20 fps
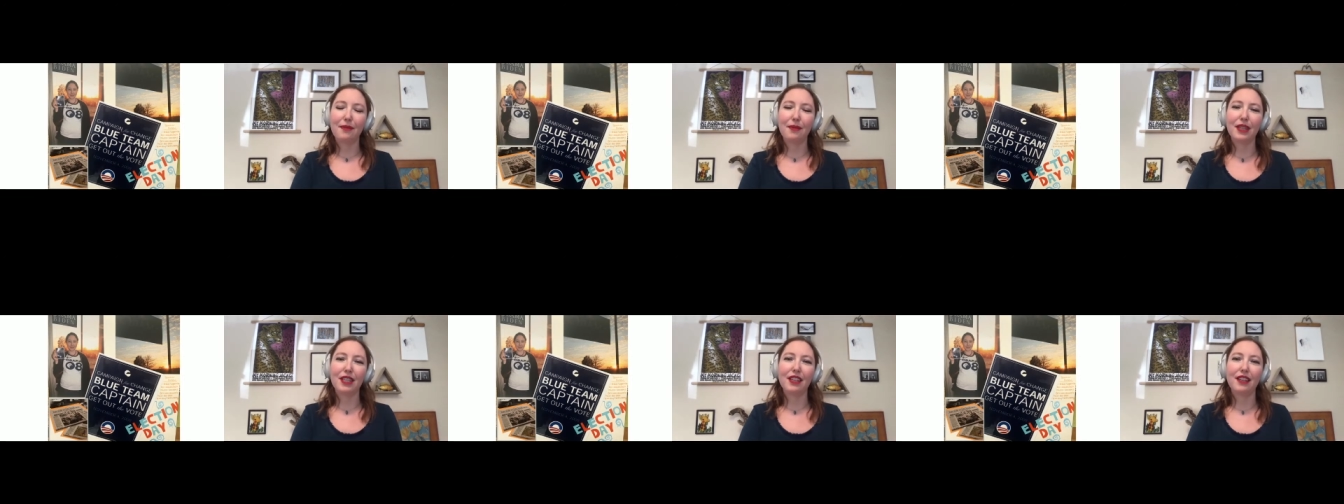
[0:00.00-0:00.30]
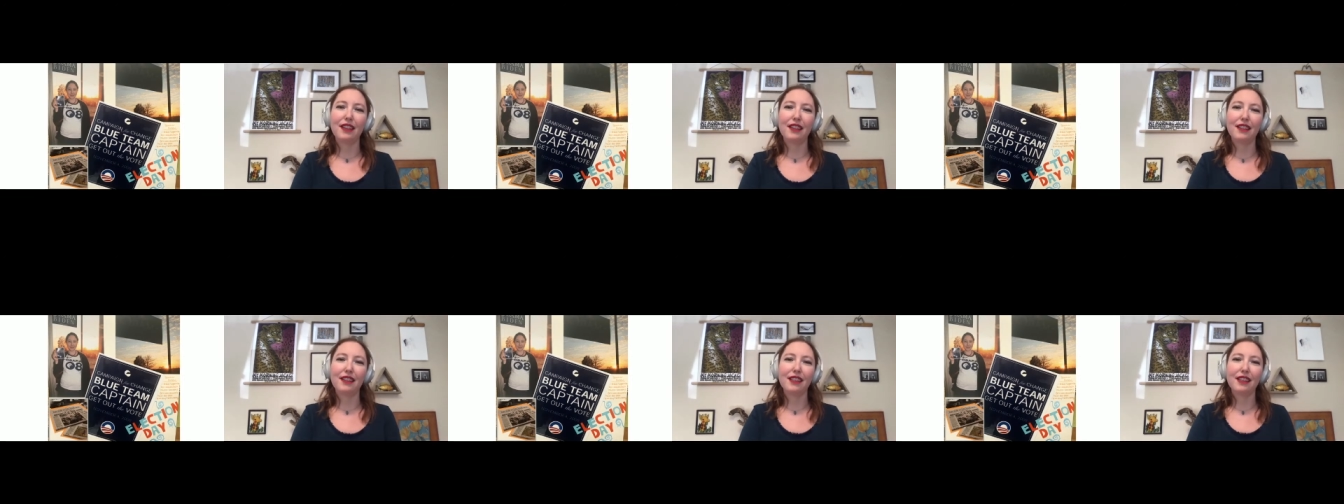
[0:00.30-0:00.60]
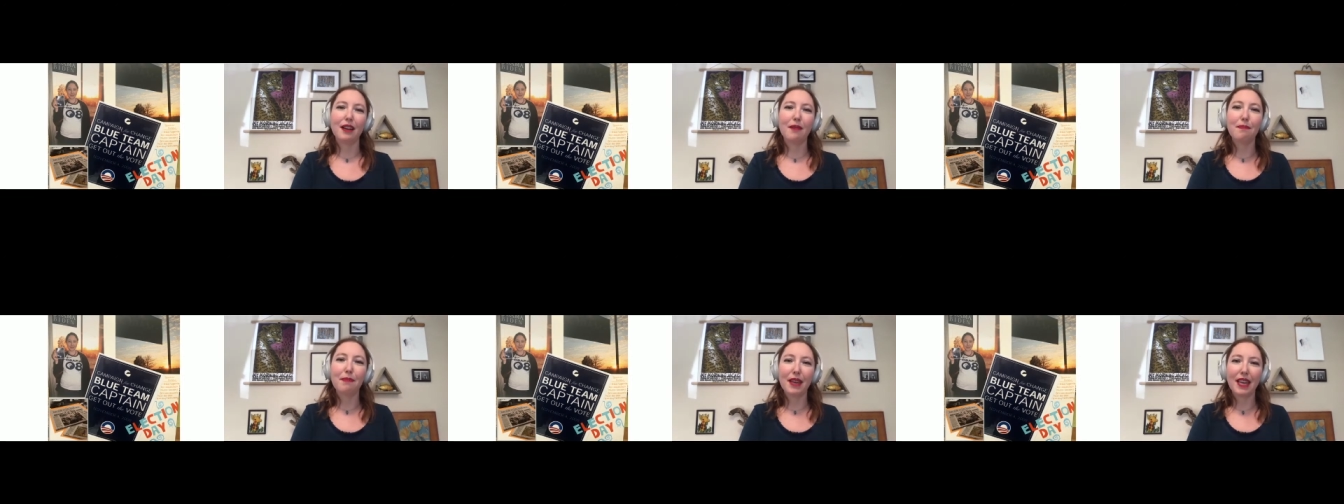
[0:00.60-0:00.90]
which is
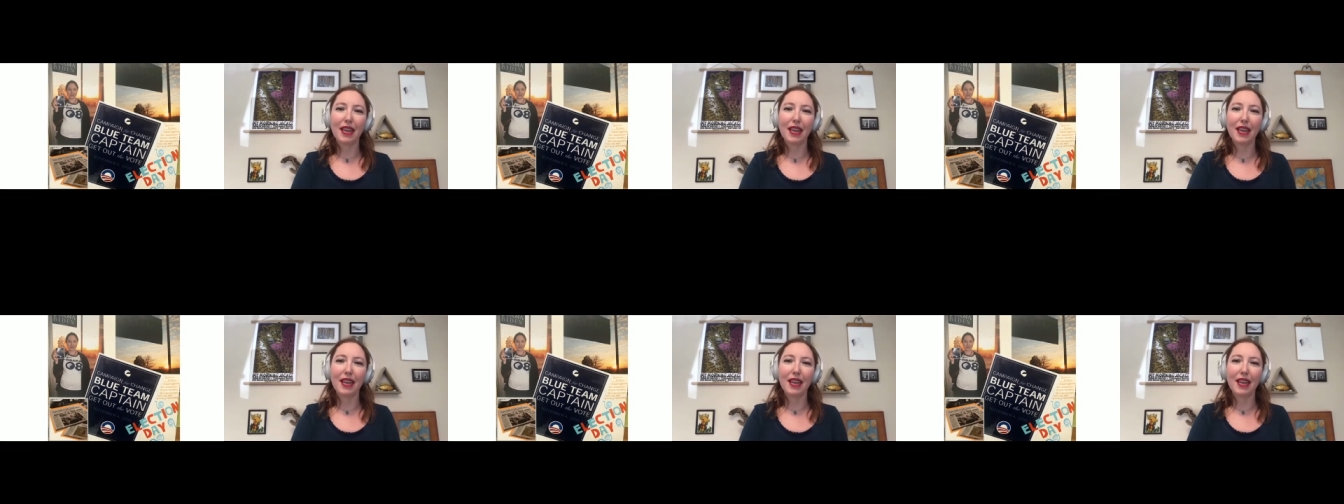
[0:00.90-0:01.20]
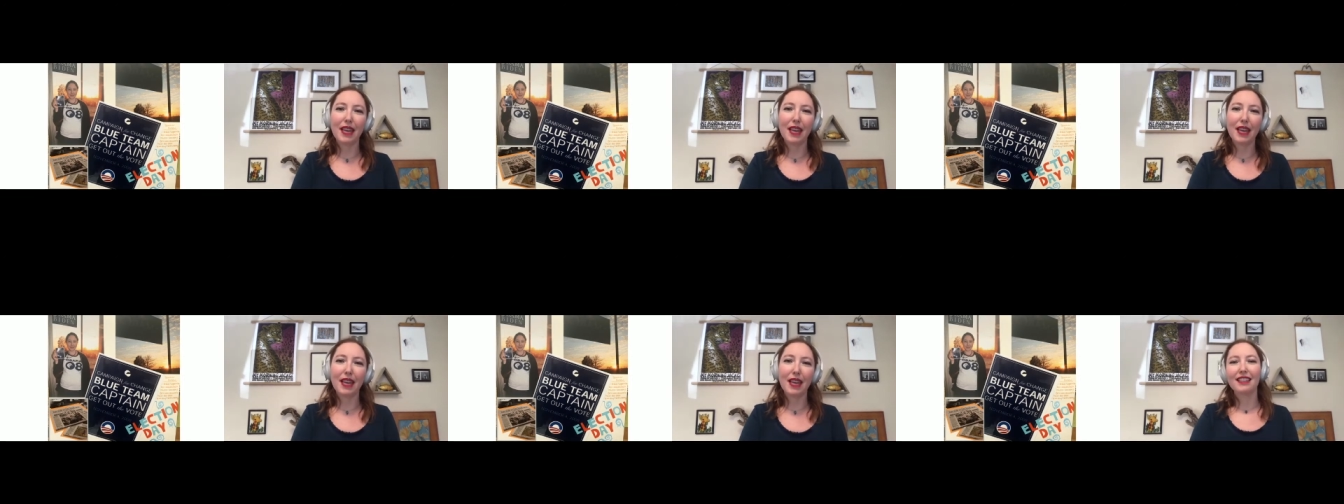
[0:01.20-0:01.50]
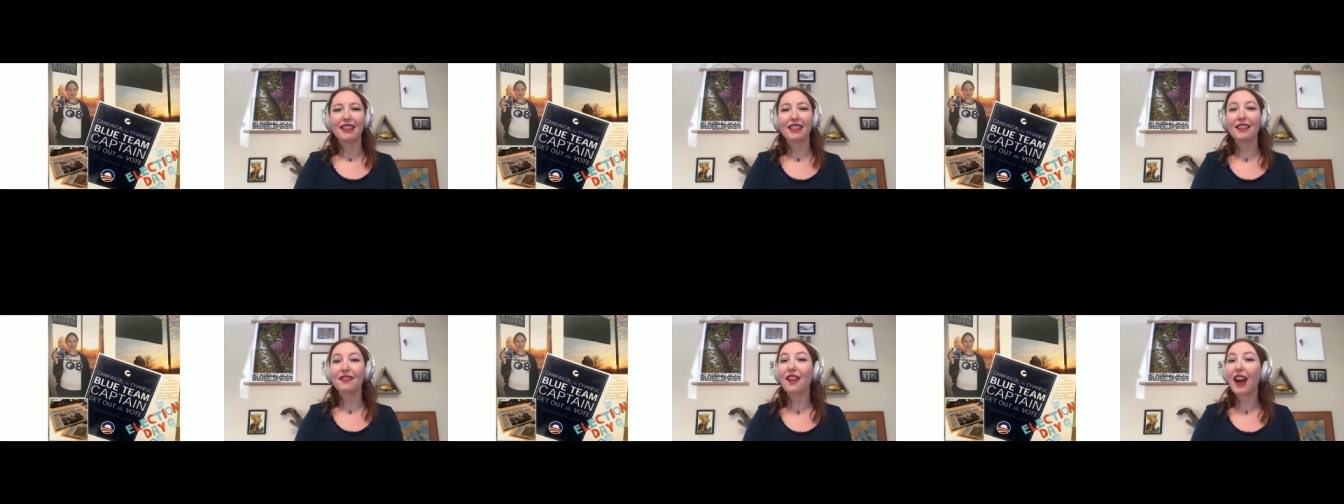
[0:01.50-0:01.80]
a big
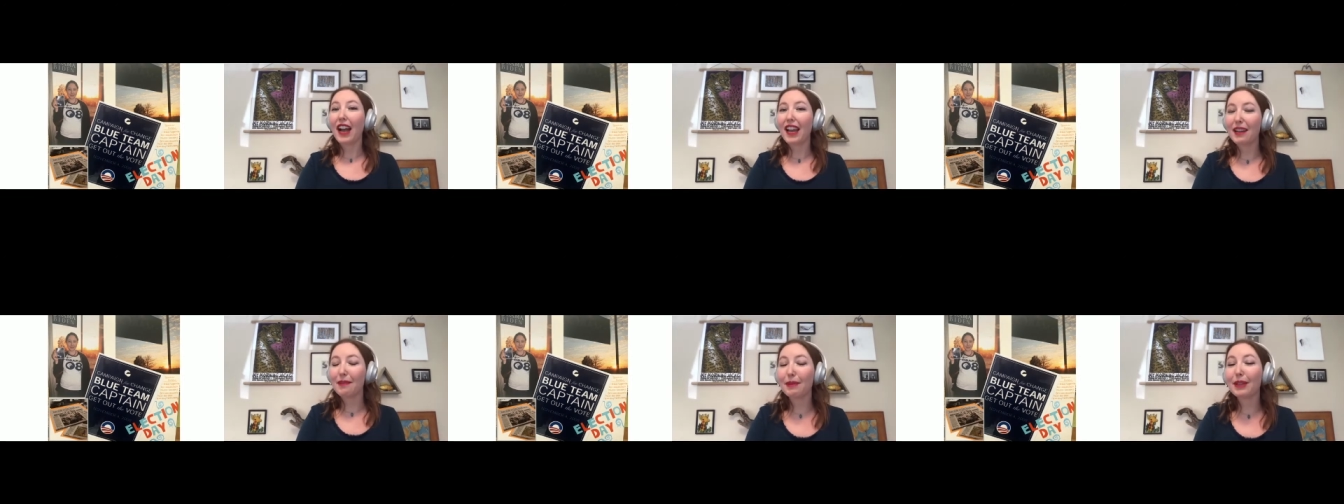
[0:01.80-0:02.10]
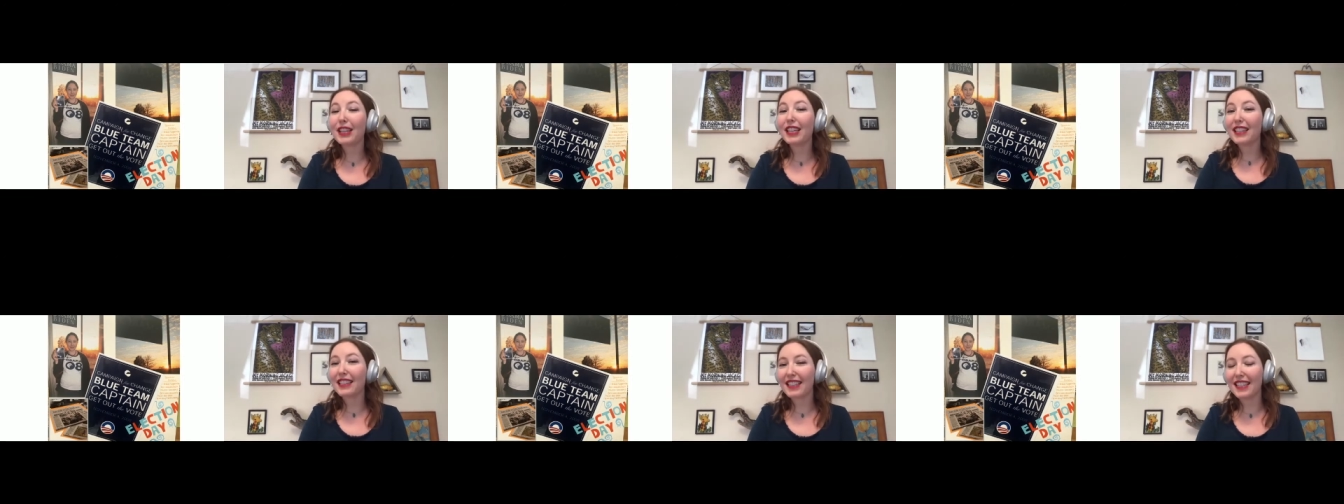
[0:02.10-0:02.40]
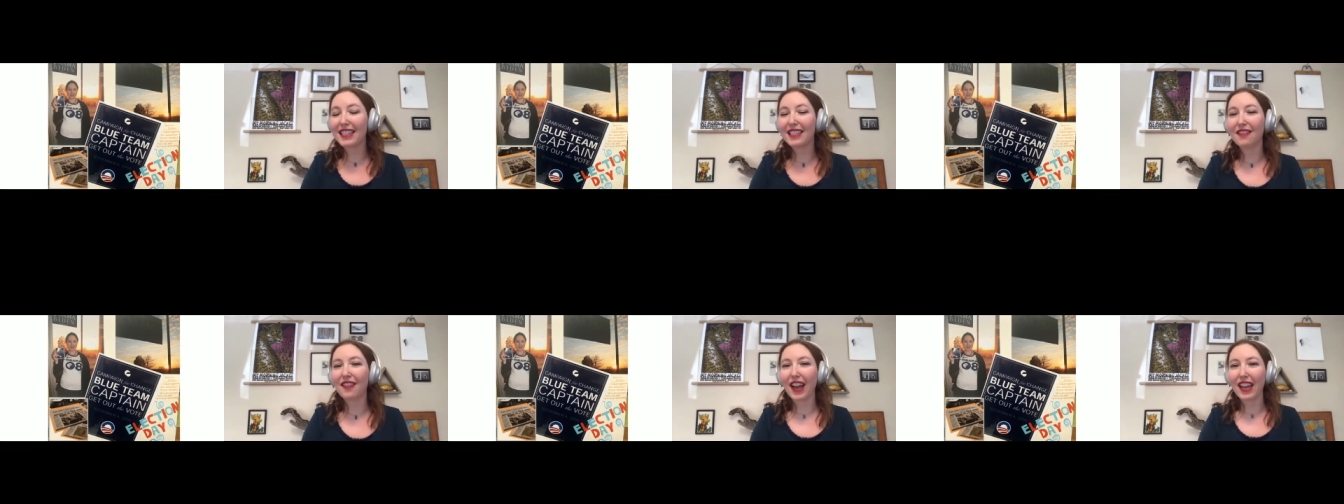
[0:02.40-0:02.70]

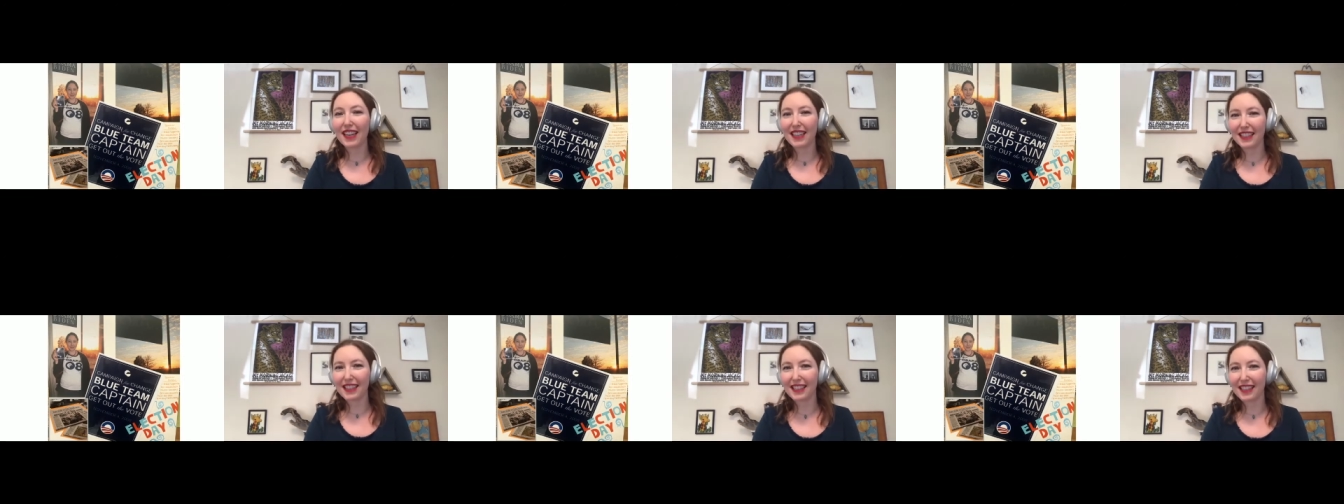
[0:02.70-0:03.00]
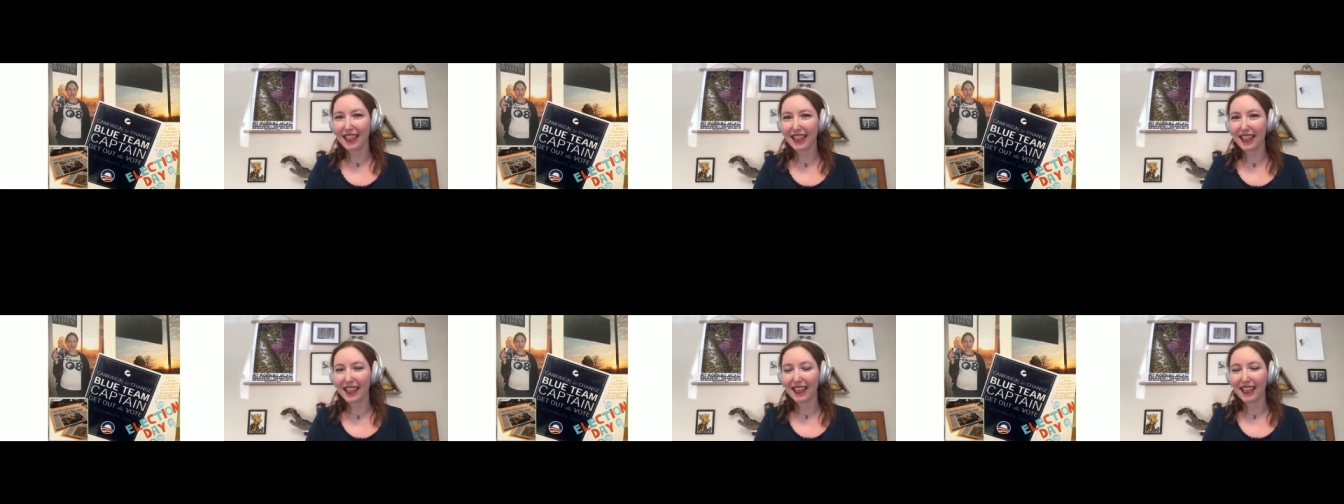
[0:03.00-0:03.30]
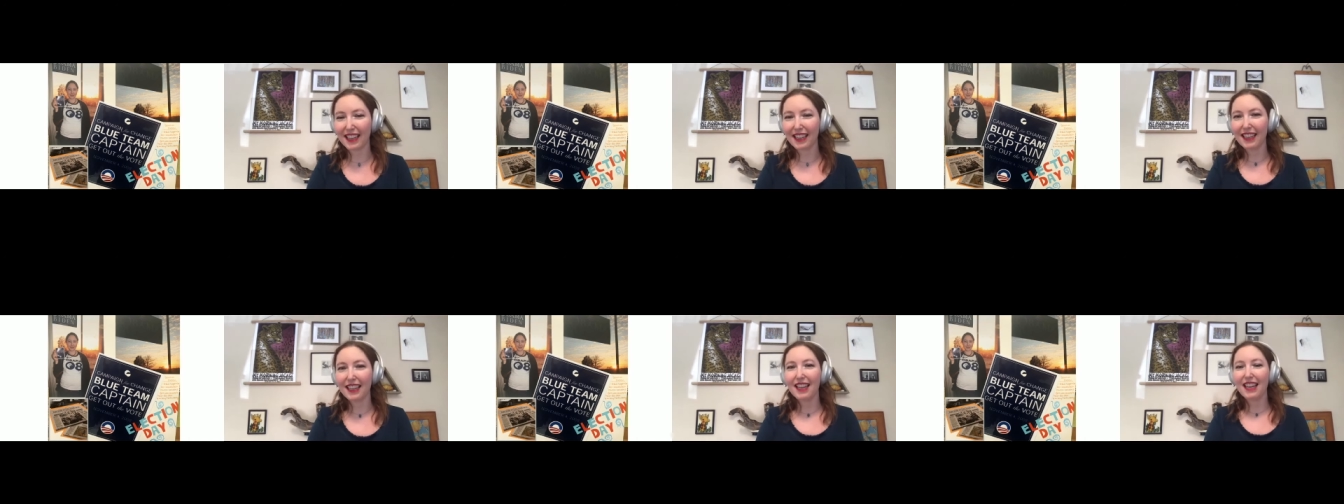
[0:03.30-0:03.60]
politically divided
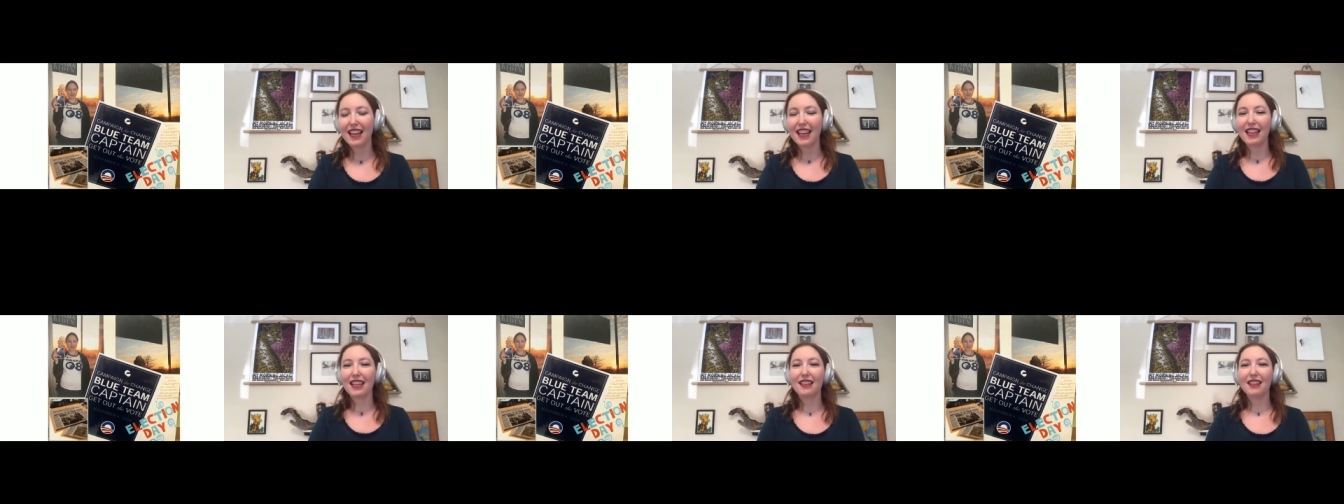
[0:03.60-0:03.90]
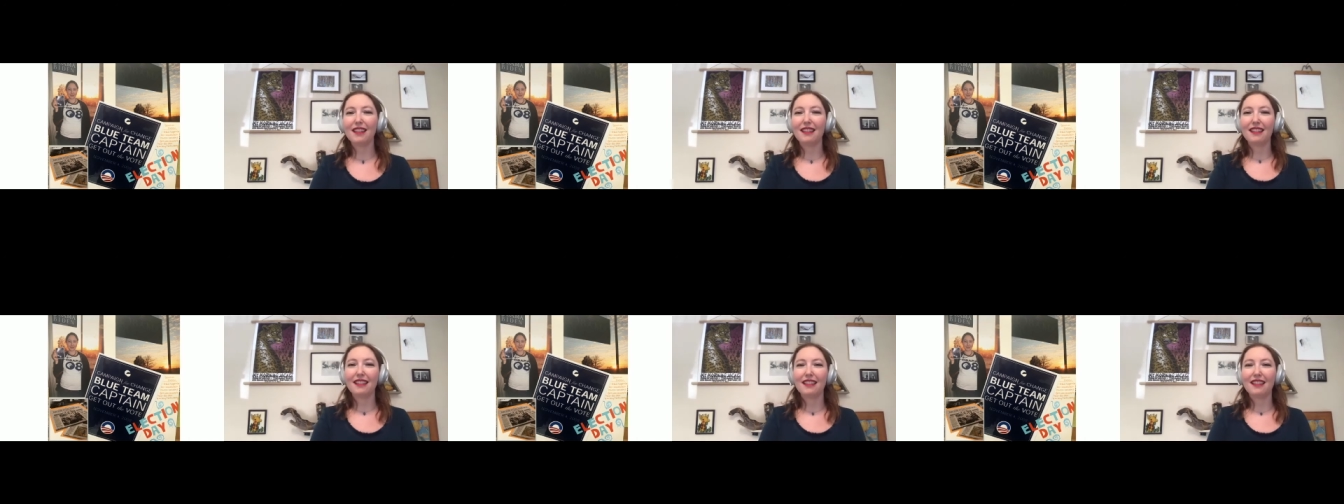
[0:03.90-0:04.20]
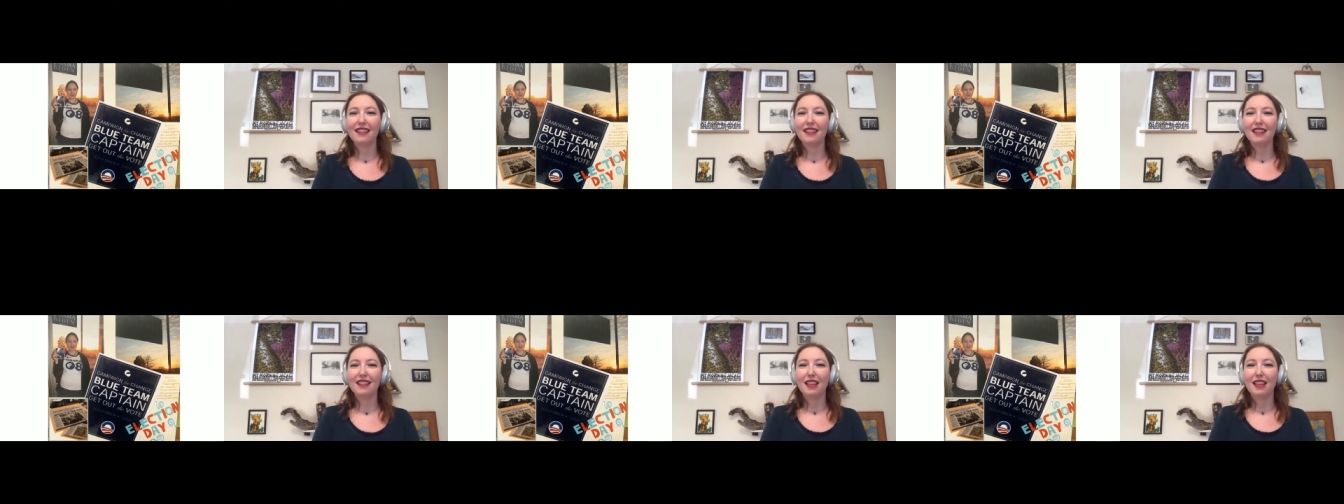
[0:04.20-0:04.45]
city in an